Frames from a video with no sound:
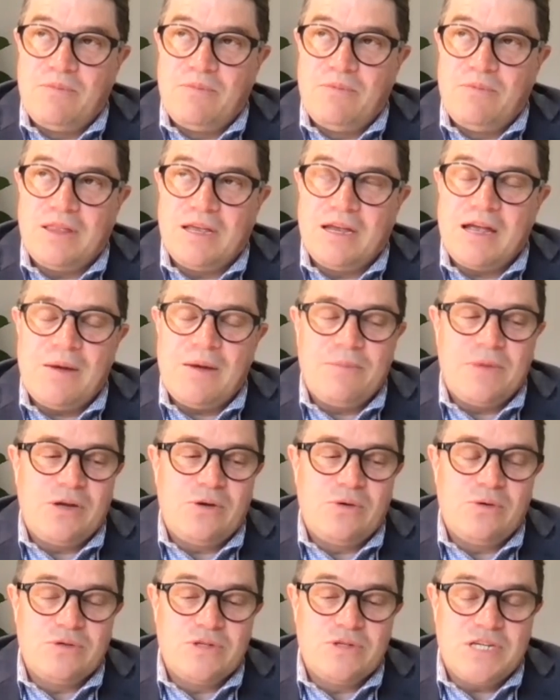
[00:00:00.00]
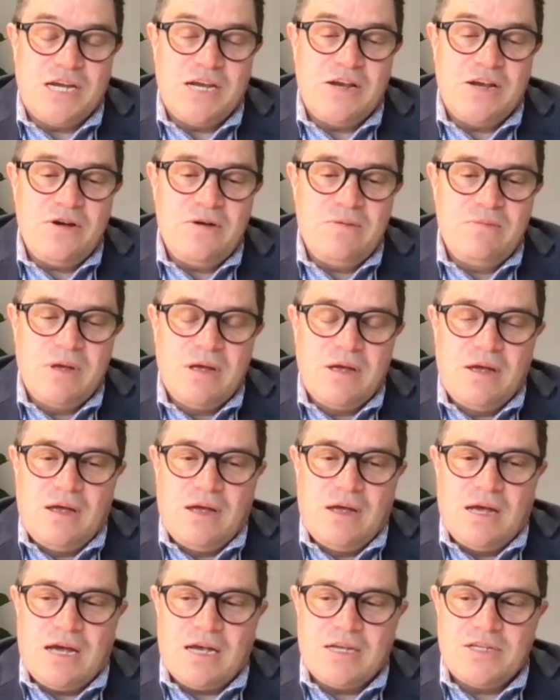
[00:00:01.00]
with a company called Xeno.
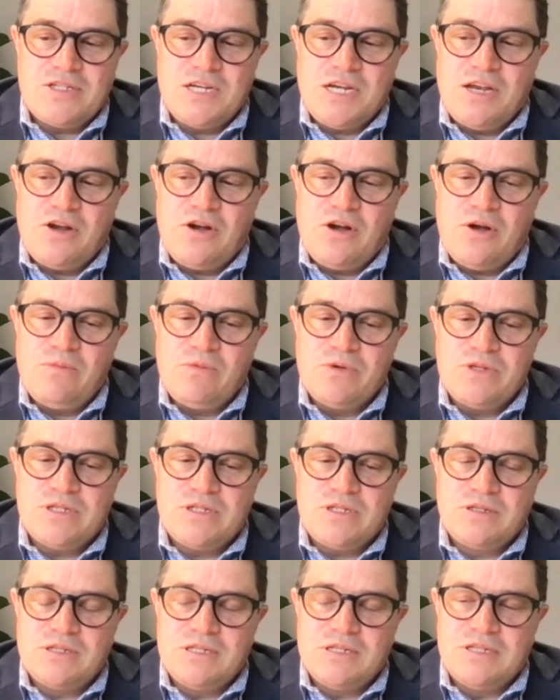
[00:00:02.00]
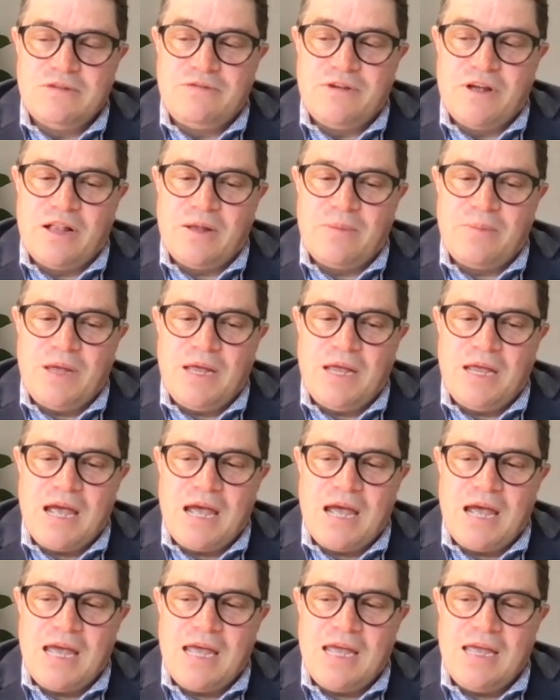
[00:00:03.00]
Xenome was developing
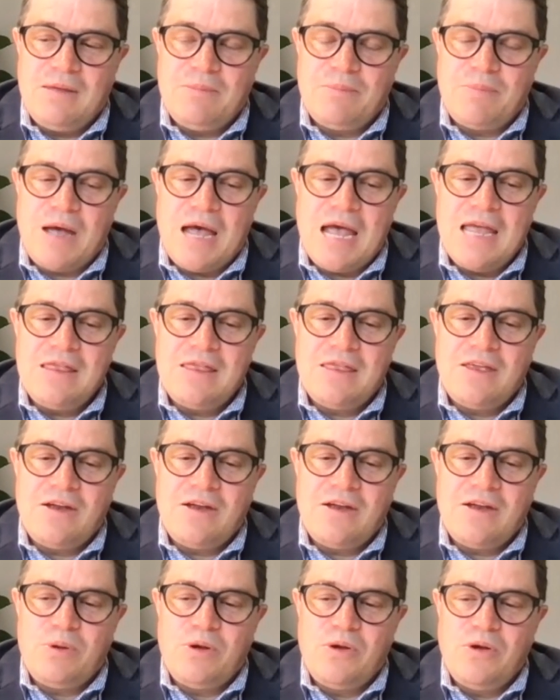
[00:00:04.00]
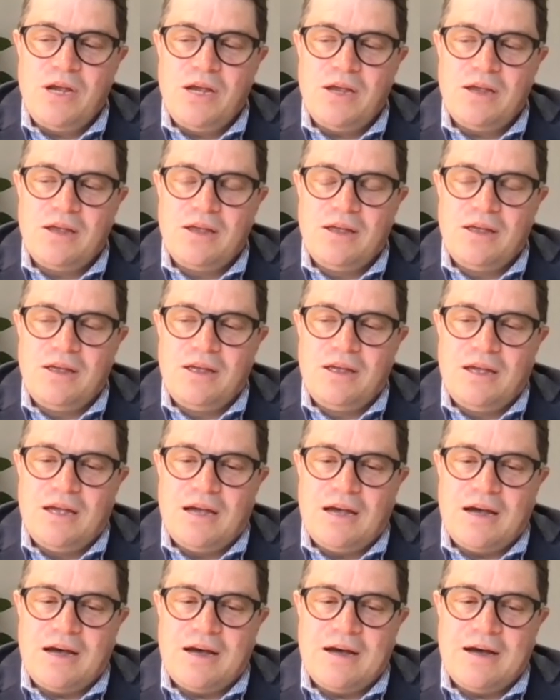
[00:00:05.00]
a pain therapeutic
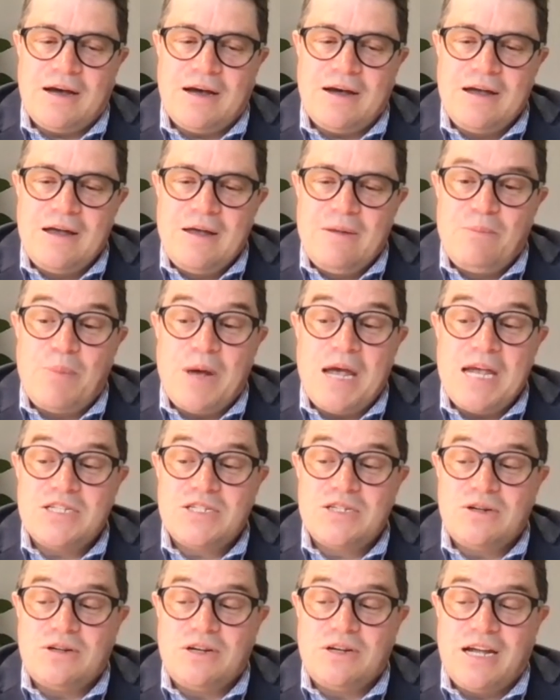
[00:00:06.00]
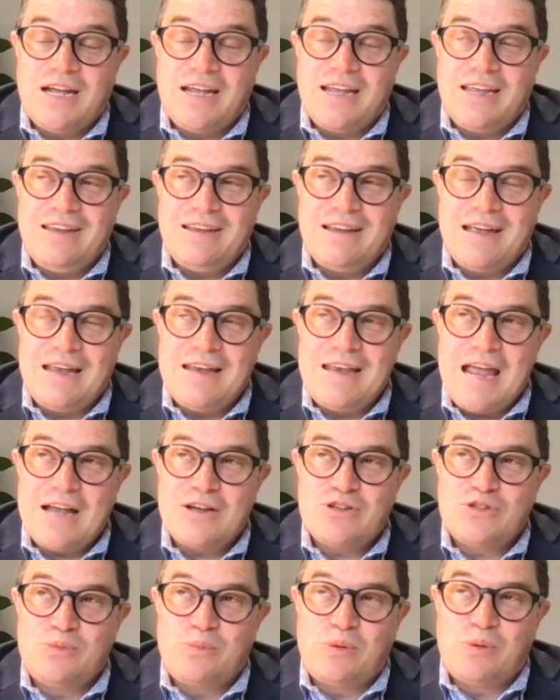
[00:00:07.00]
based on a
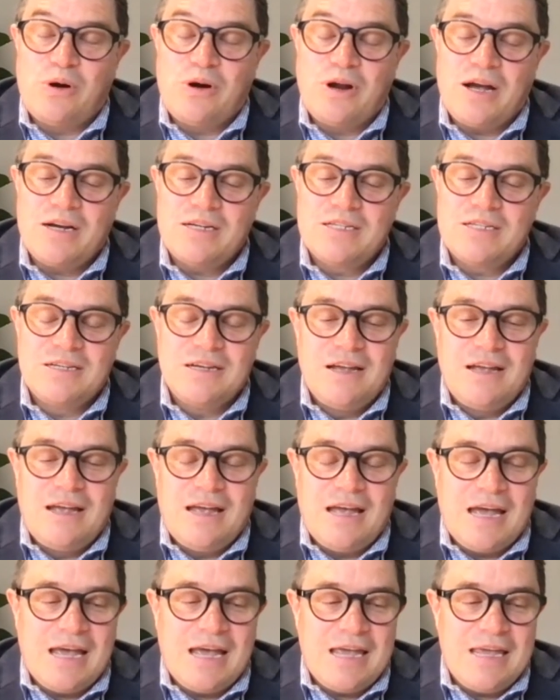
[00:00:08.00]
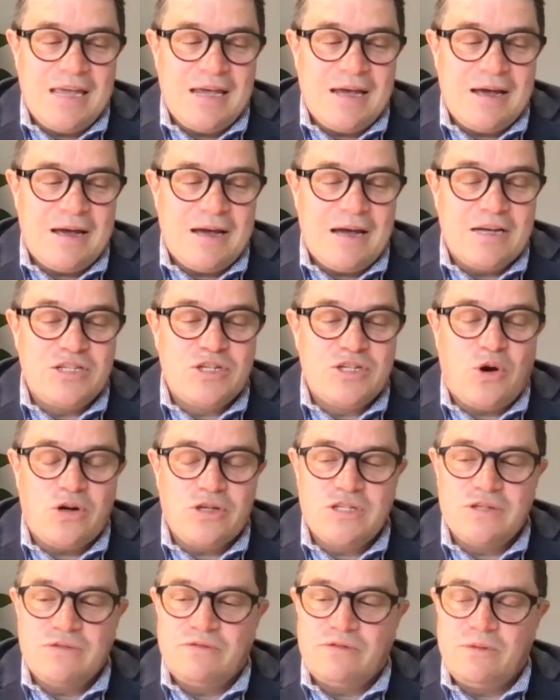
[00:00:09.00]
natural product, a
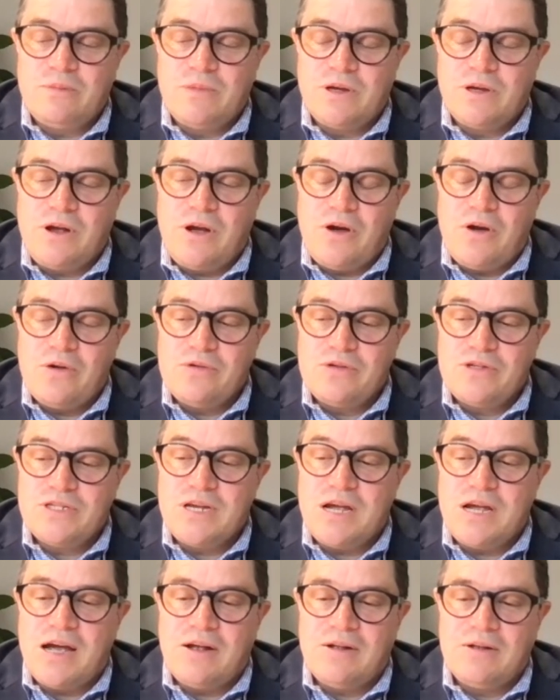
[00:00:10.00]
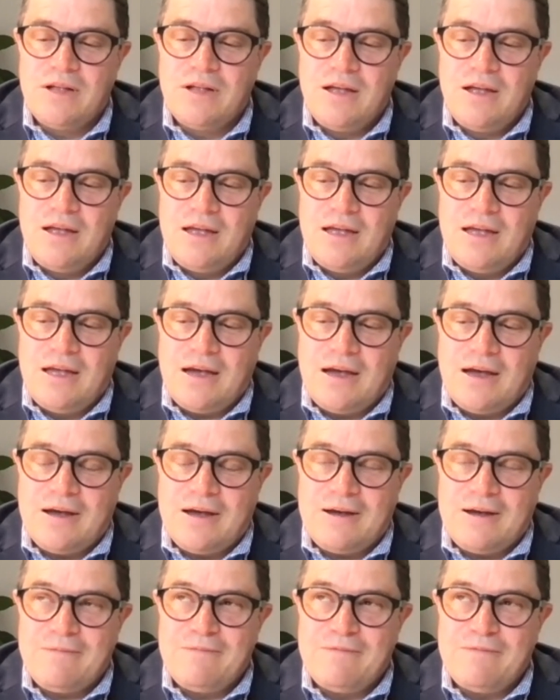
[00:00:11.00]
toxin from the cone snail
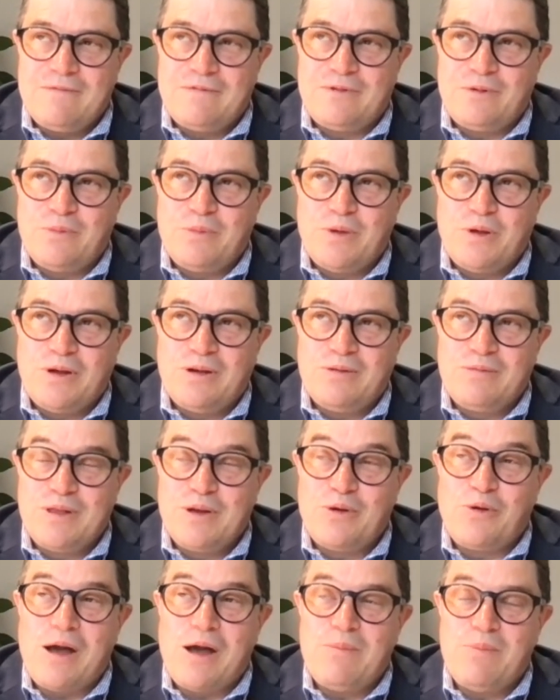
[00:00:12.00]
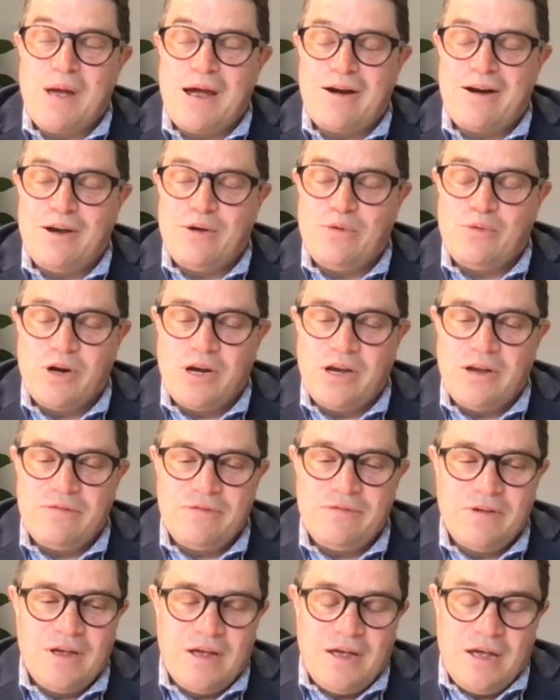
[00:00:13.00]
from the Great Barrier Reef.